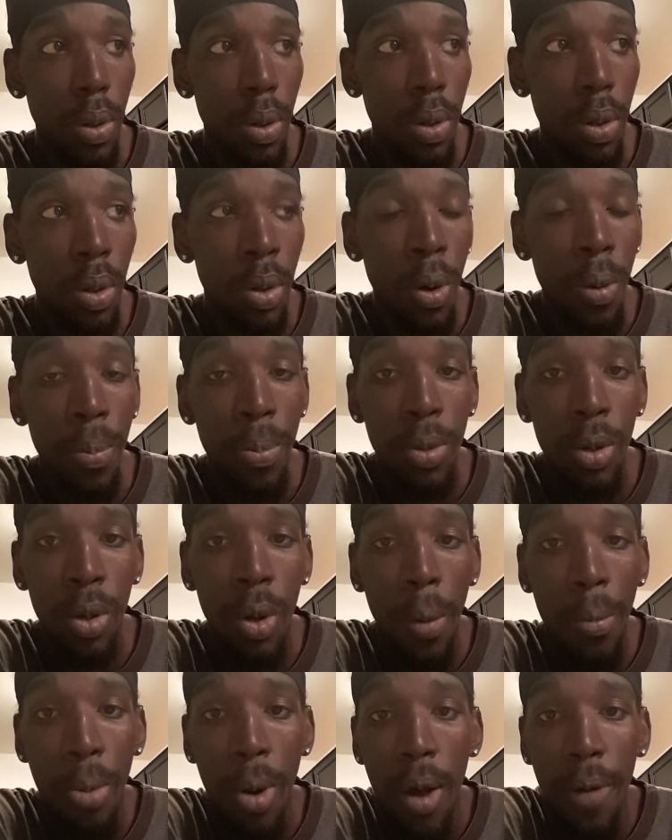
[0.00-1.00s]
you
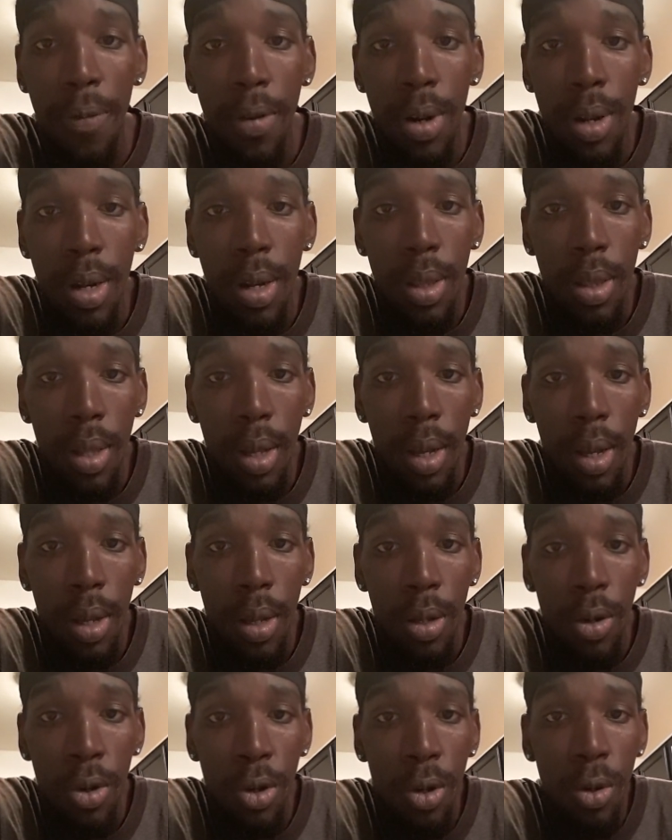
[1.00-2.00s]
don't profit
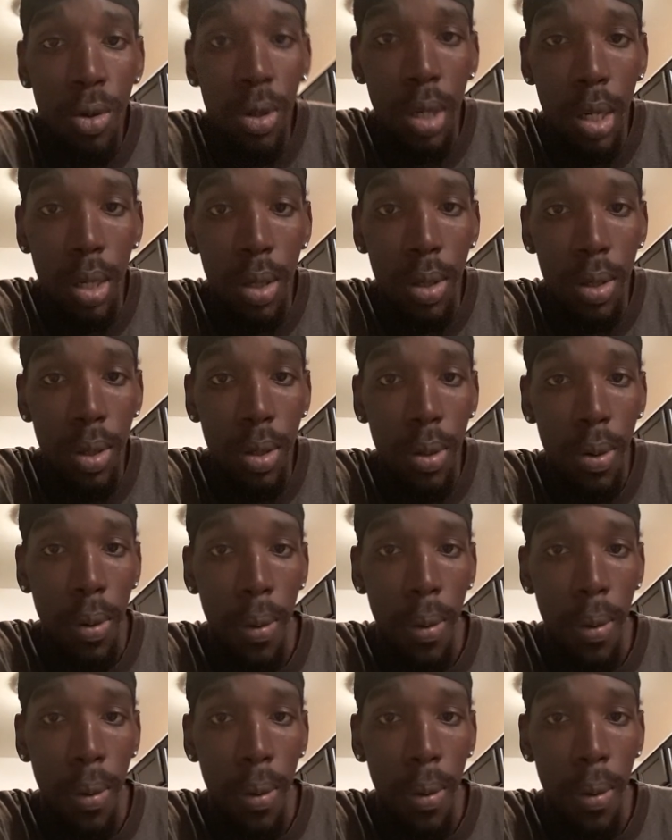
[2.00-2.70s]
anything. You're useless.